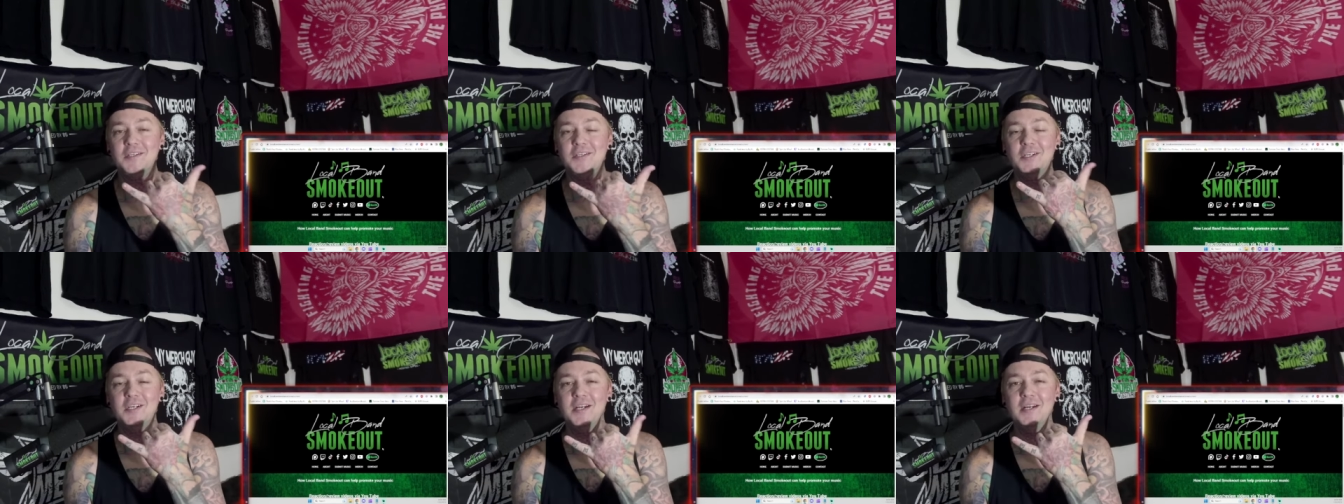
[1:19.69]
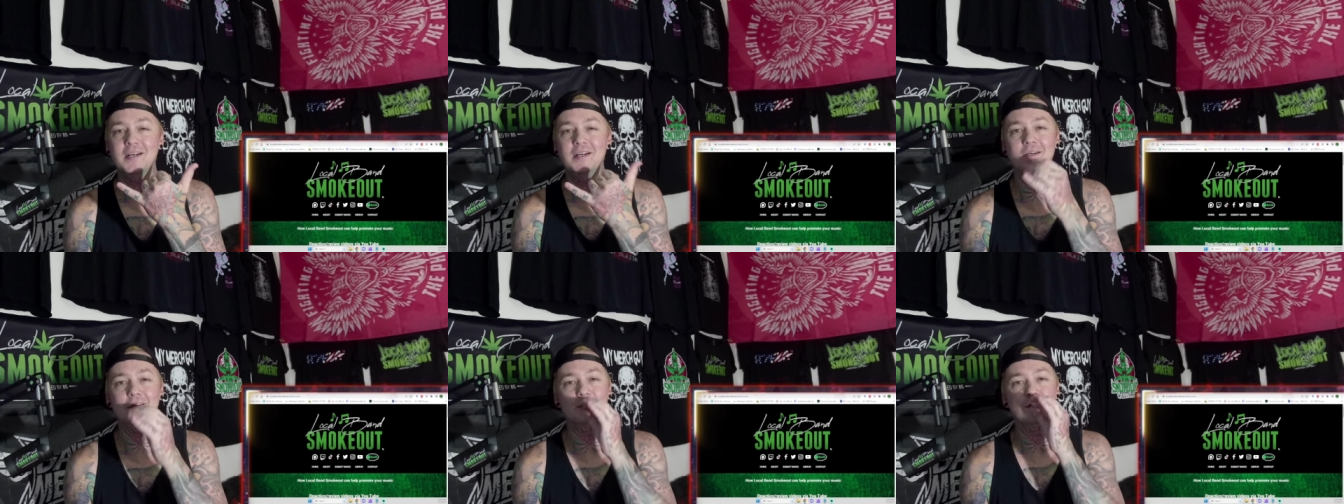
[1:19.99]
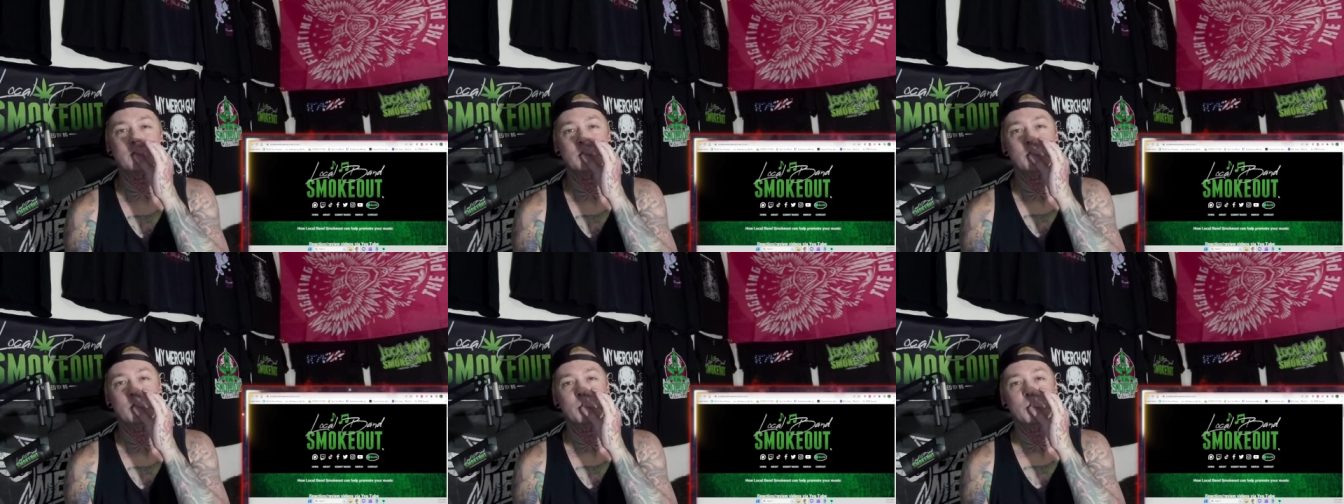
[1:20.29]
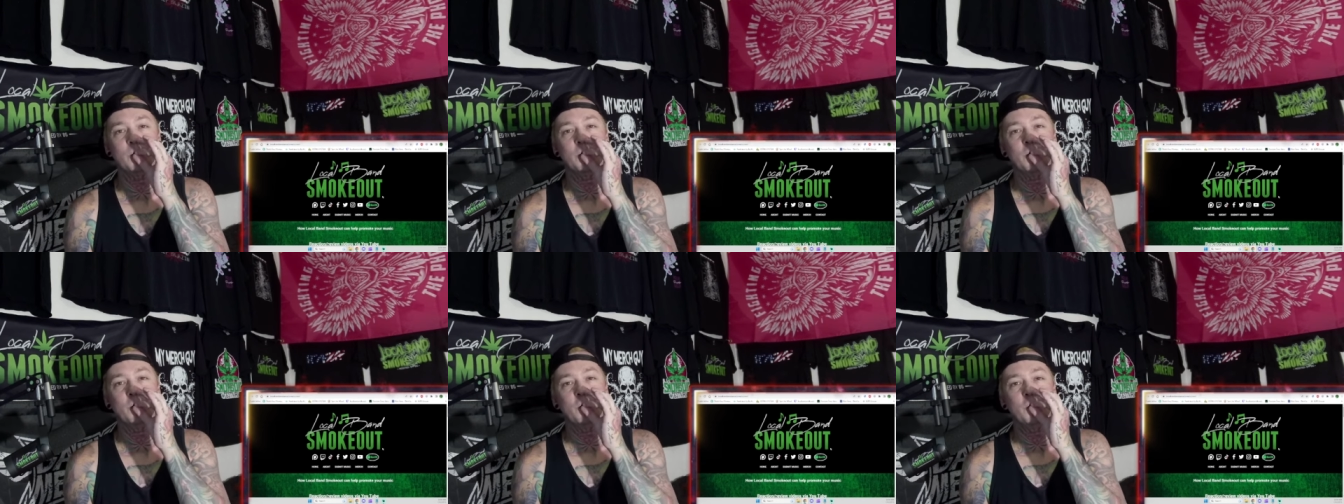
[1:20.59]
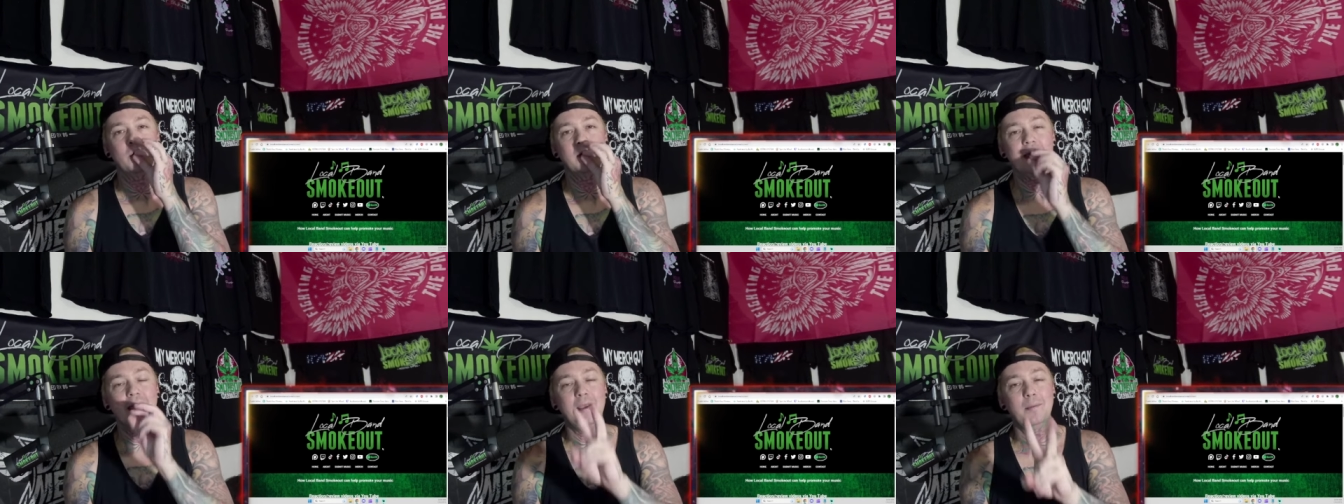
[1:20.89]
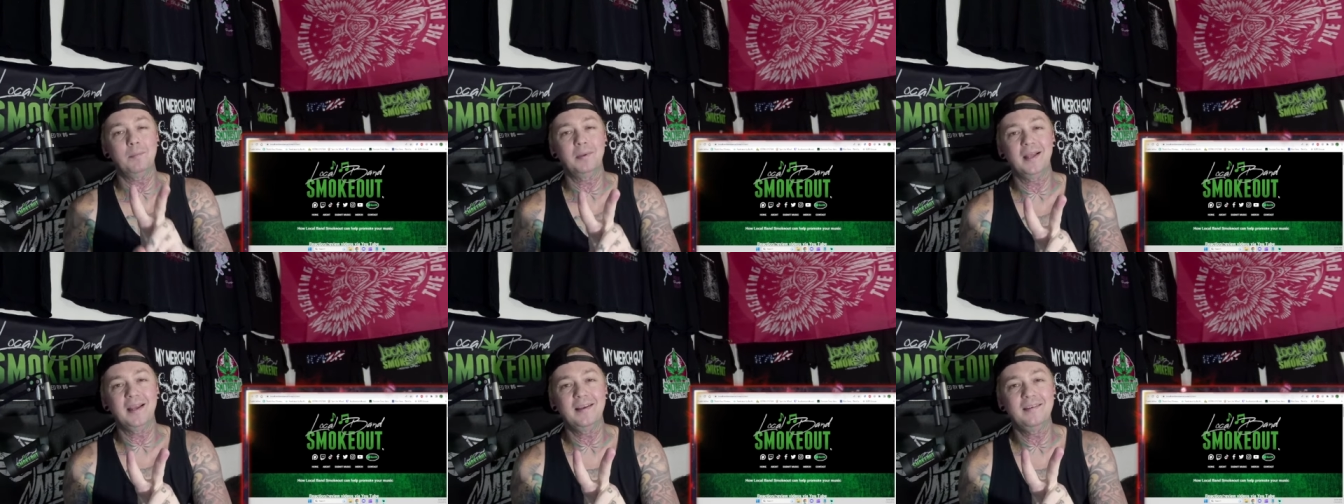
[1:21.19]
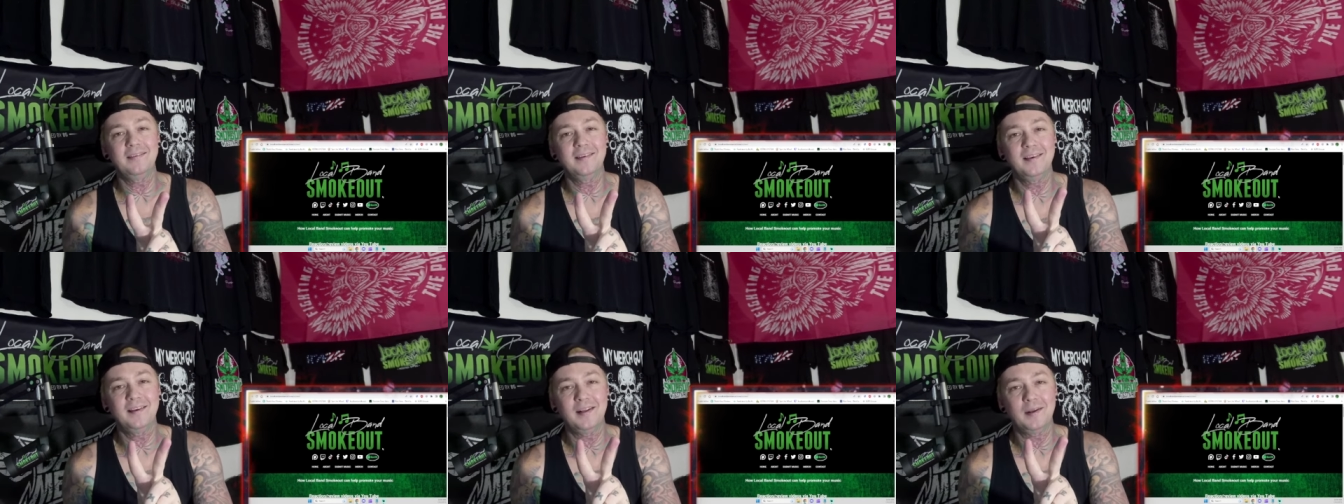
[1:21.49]
Cheers. Keep
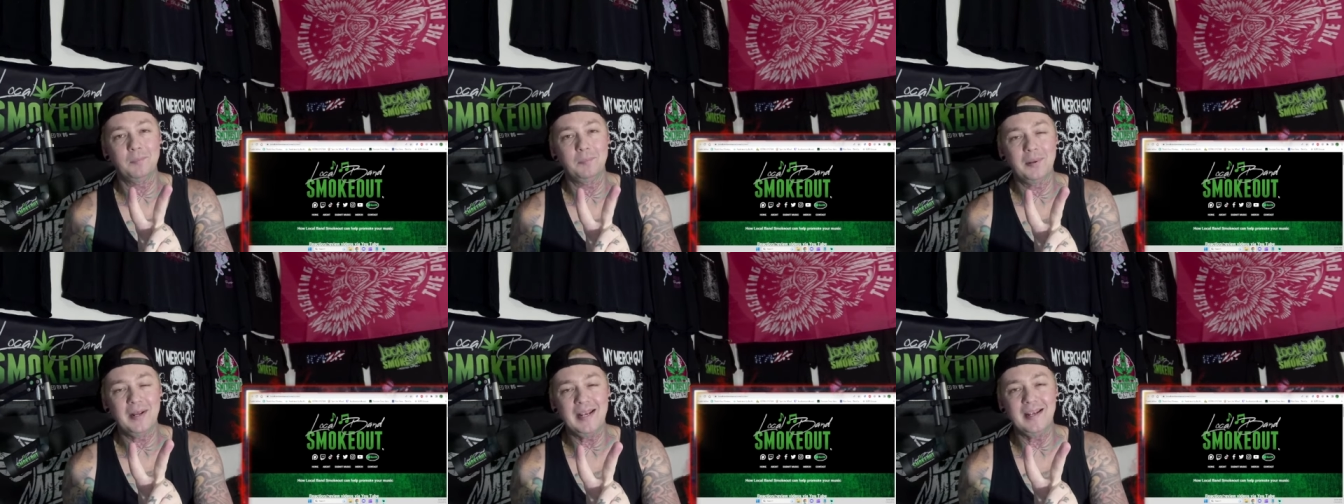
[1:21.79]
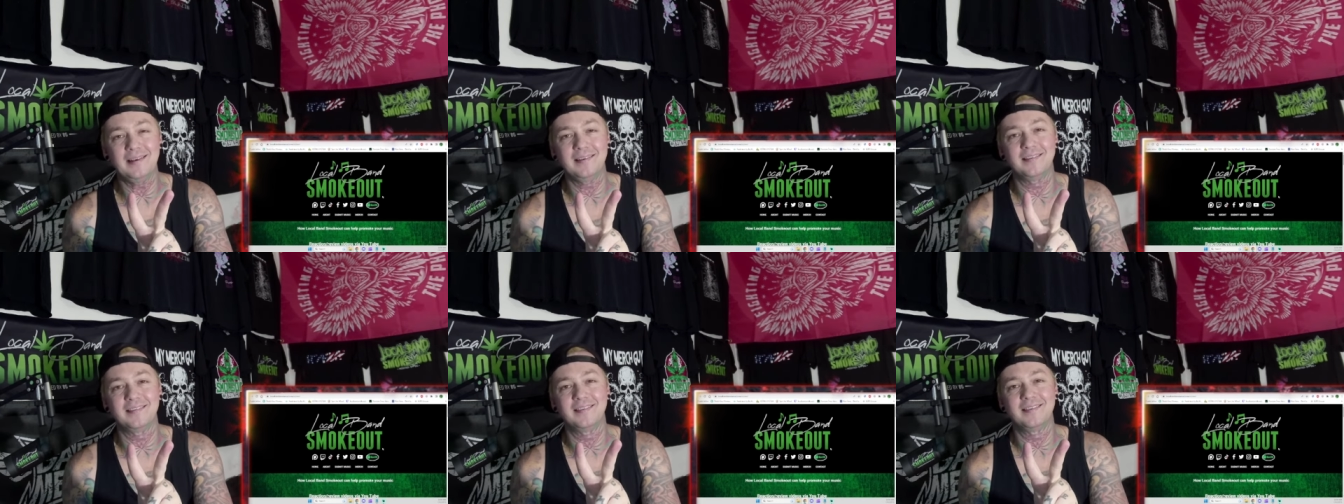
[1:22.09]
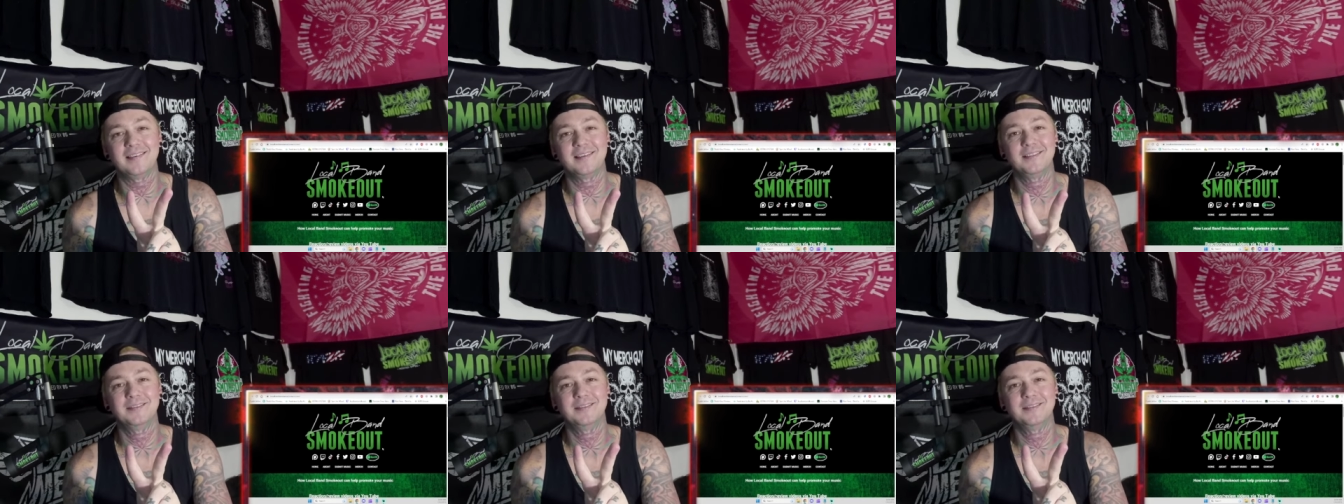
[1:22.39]
blazing and peace.